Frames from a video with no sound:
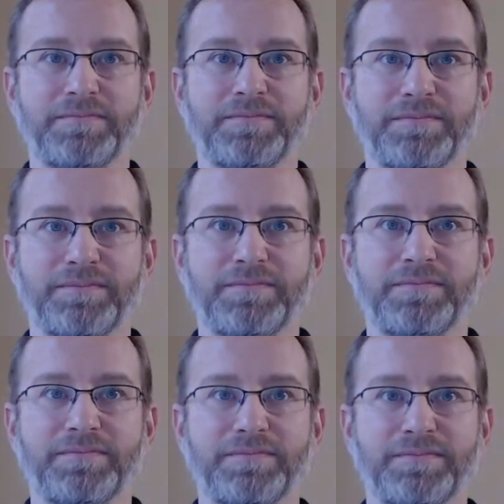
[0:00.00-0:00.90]

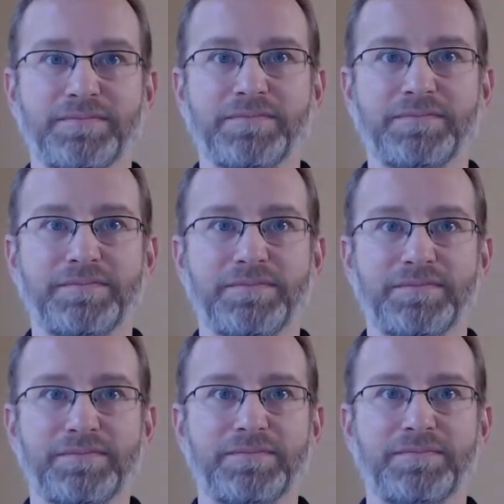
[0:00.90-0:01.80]

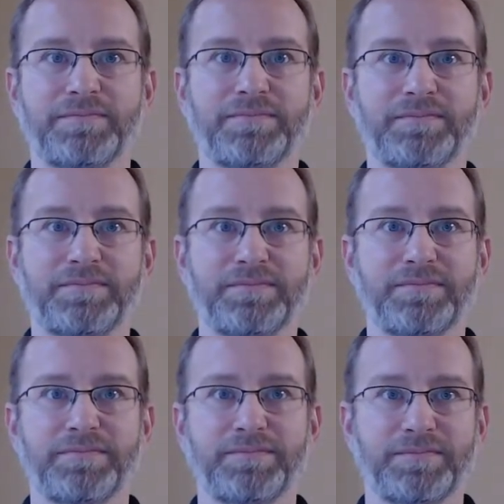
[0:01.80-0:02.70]

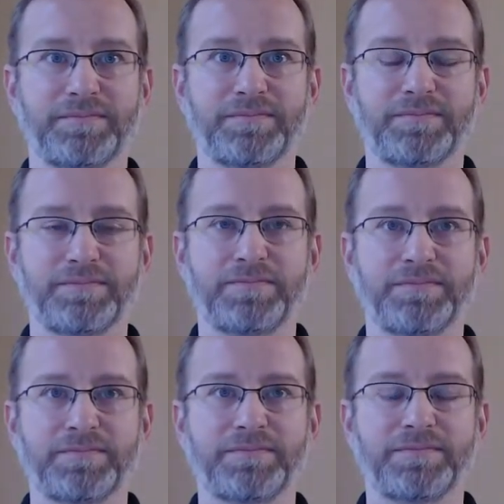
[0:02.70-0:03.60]

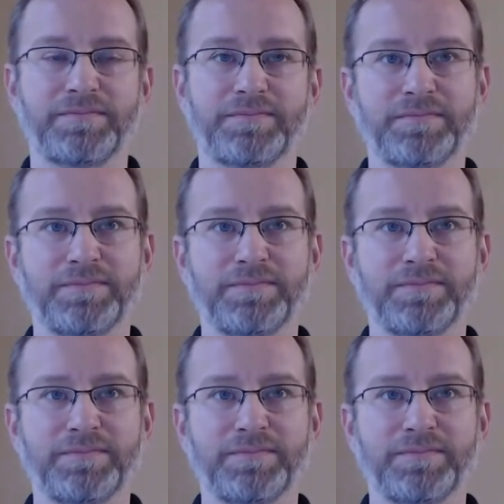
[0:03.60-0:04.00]
No words are spoken by the person on screen.